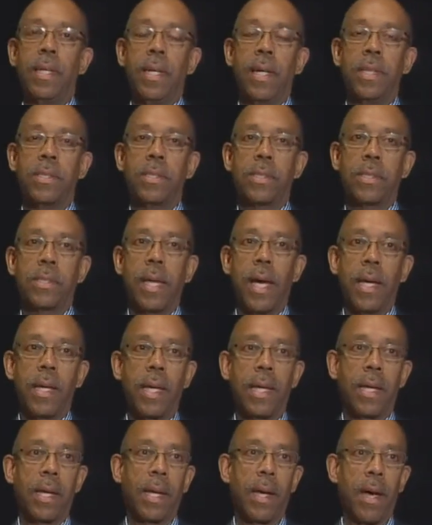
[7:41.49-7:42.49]
a
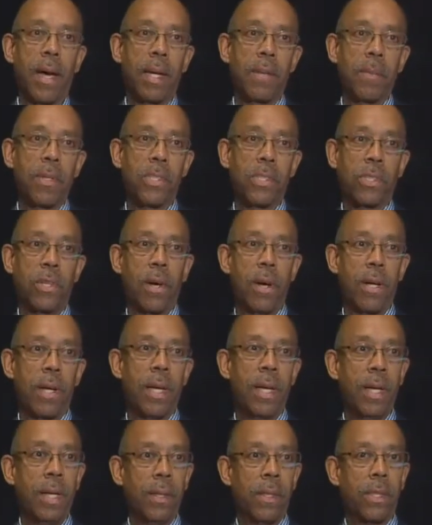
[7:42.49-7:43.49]
society and economy
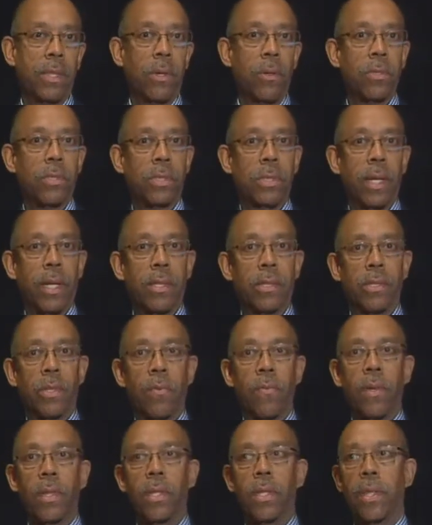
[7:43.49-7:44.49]
start, that those things are
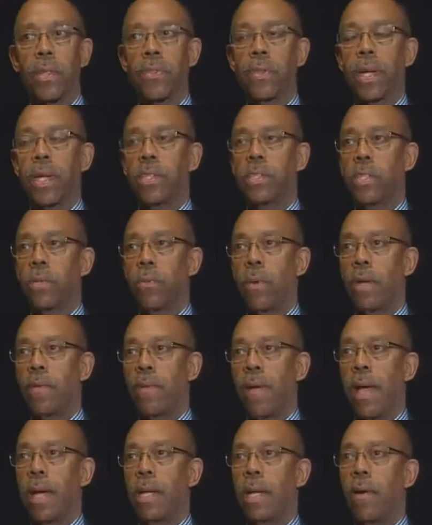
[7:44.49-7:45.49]
really the things that we've
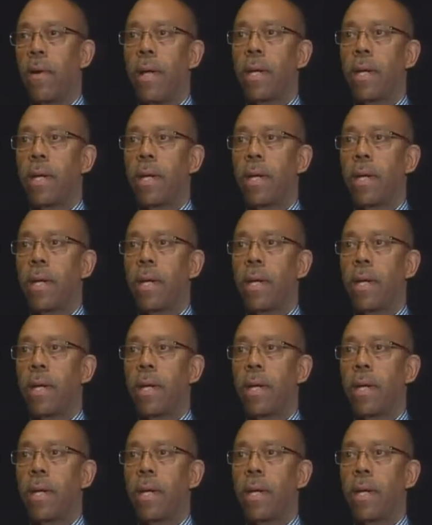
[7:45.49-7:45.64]
had here.